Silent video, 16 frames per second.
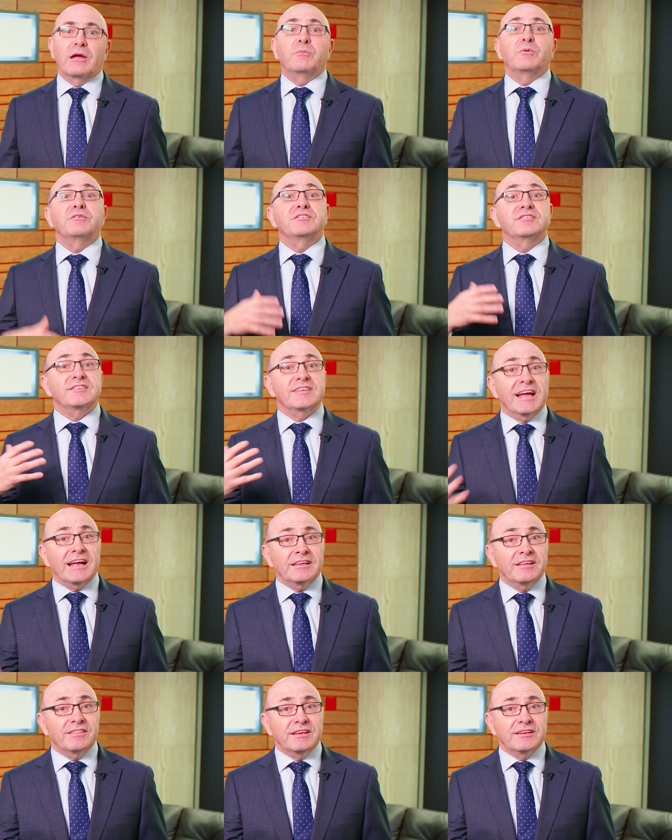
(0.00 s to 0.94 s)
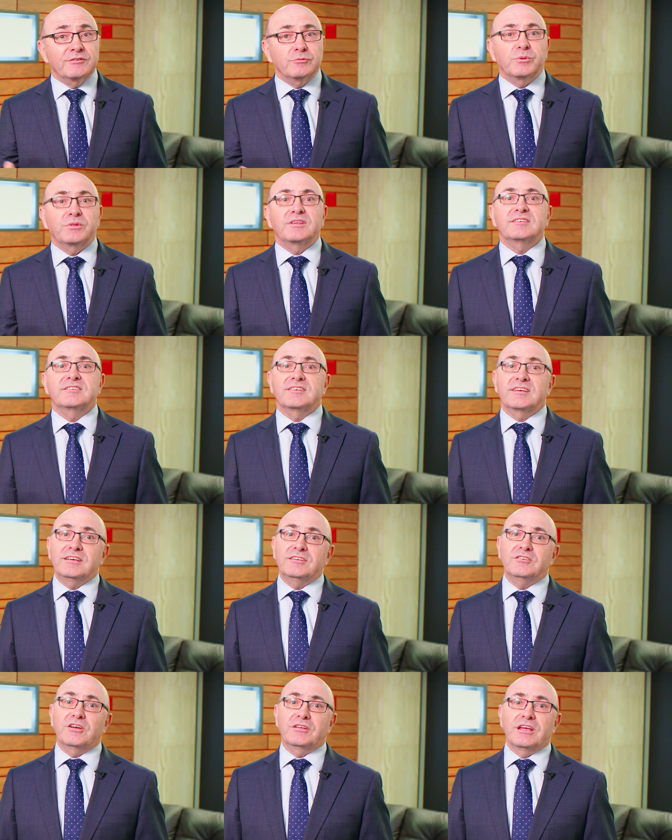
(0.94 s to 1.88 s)
and we've started this with a
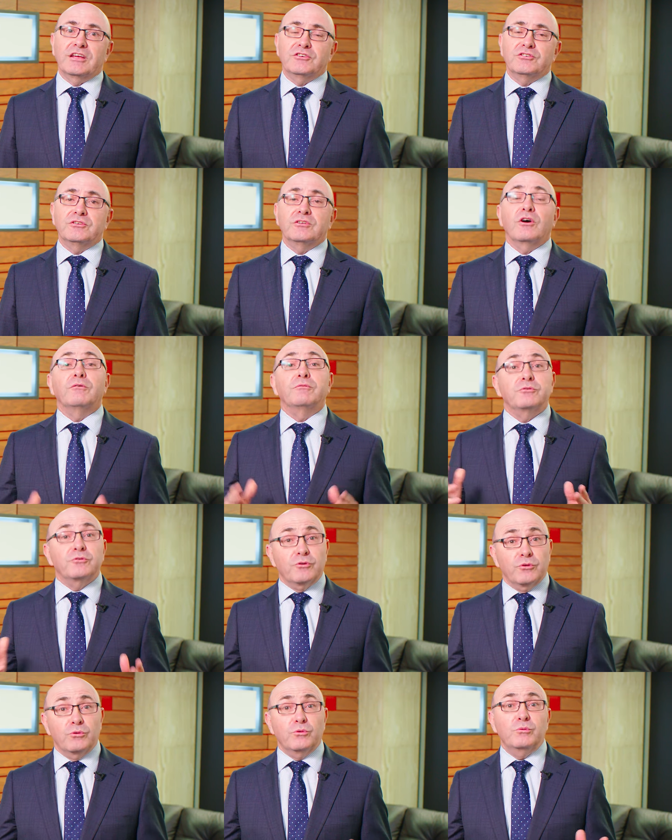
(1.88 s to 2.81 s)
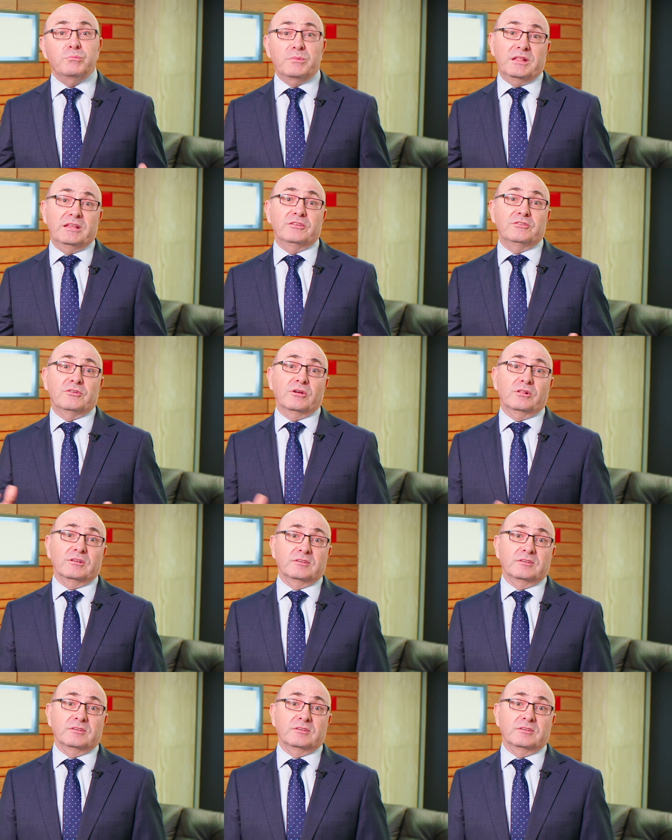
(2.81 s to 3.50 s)
seed donation of $2 million.